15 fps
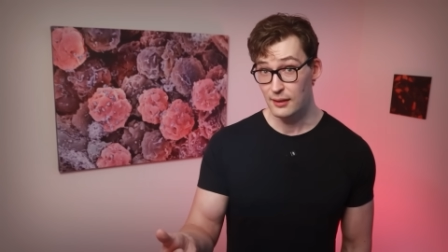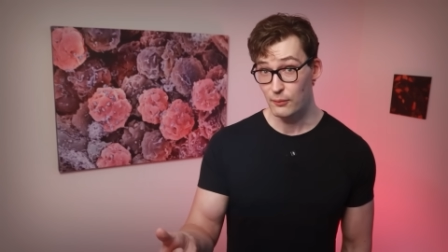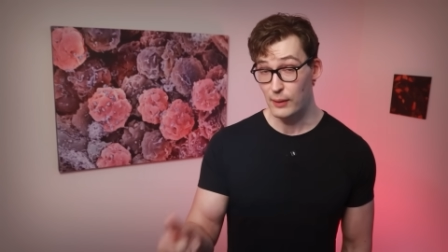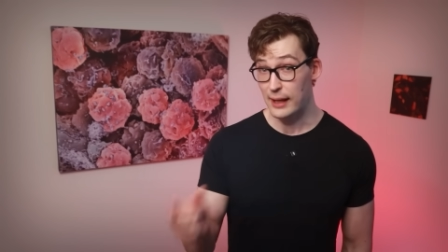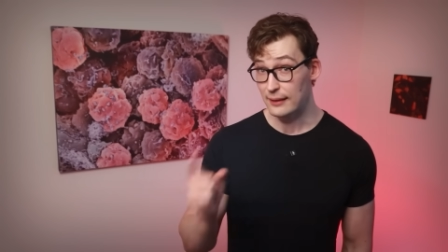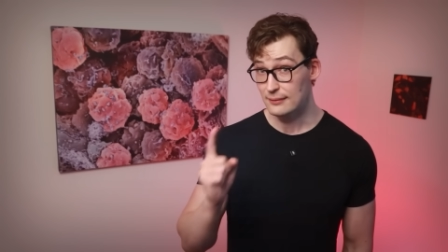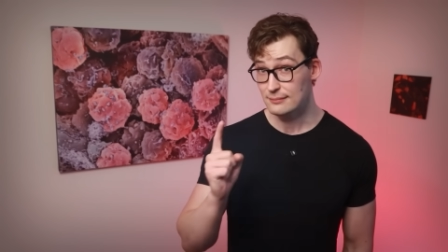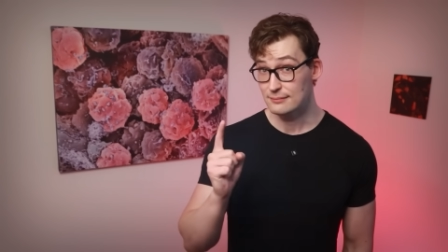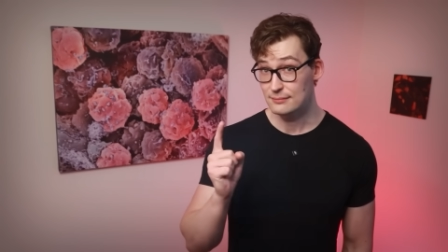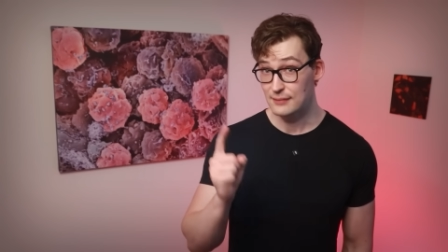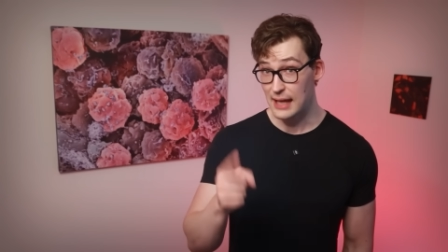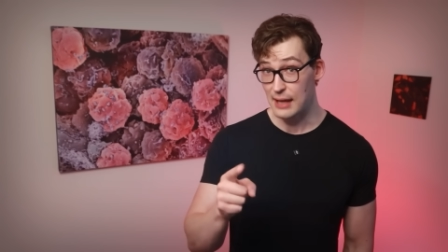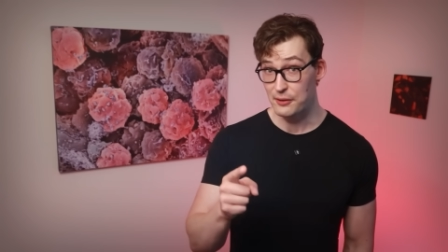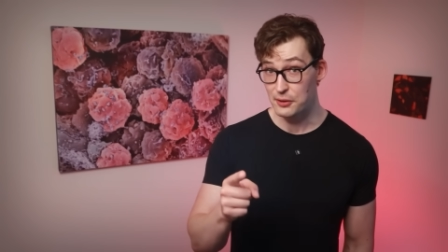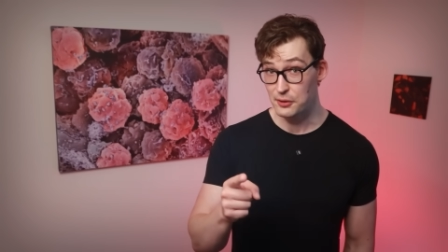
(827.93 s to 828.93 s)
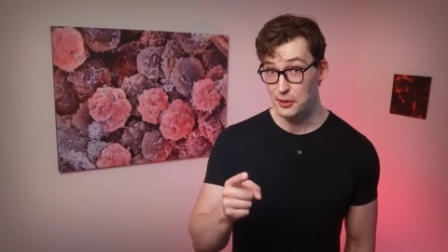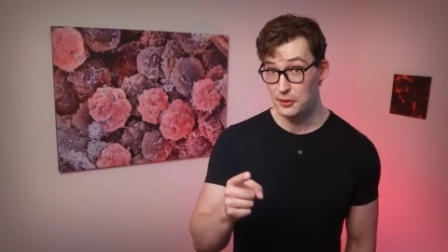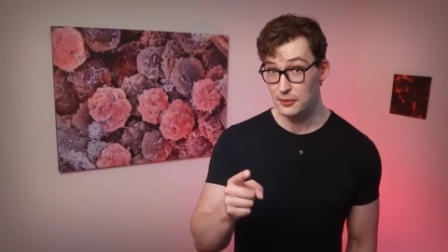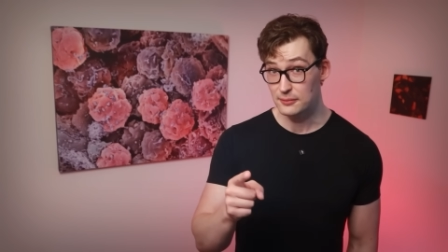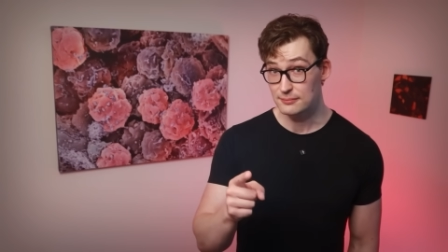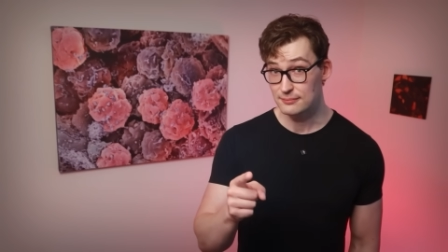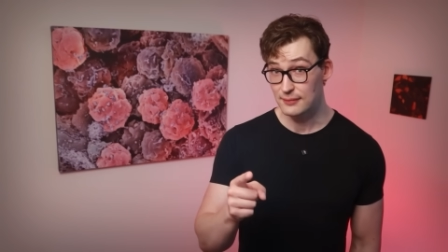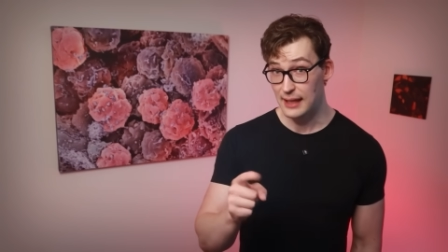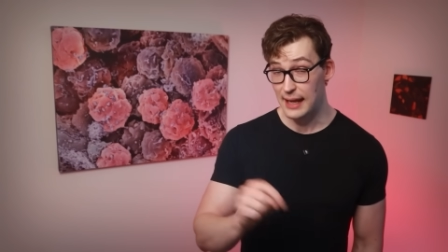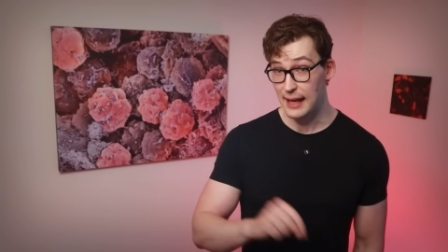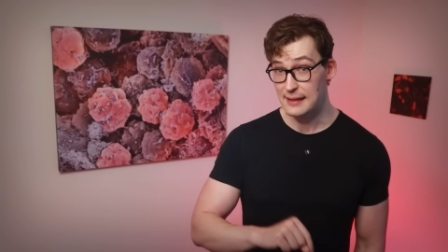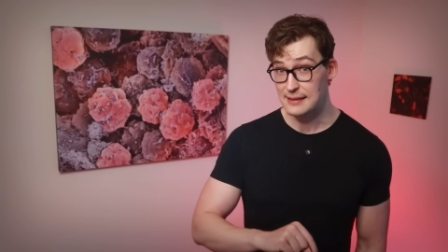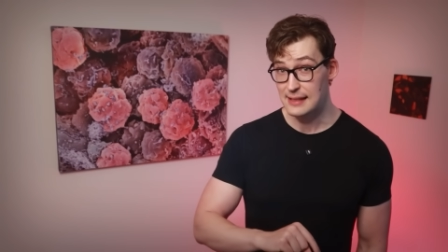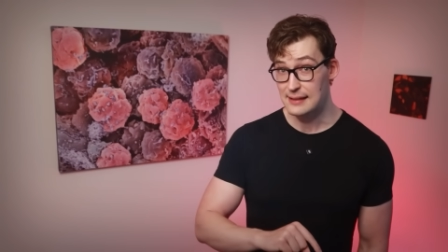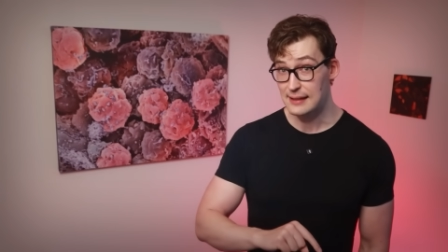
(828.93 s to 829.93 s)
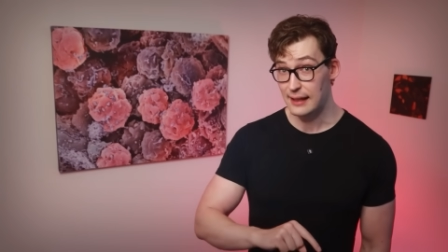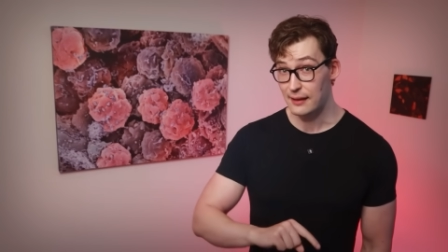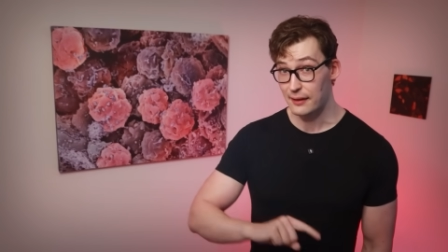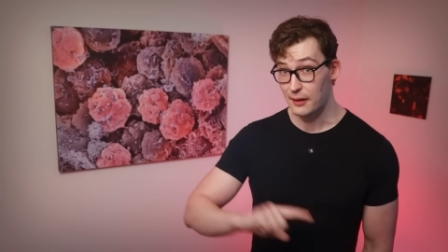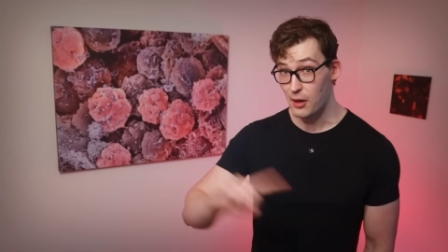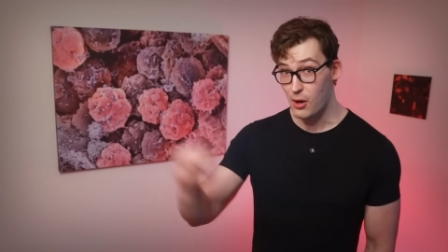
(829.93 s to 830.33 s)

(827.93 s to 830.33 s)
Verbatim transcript: Well, now you do, and I detail it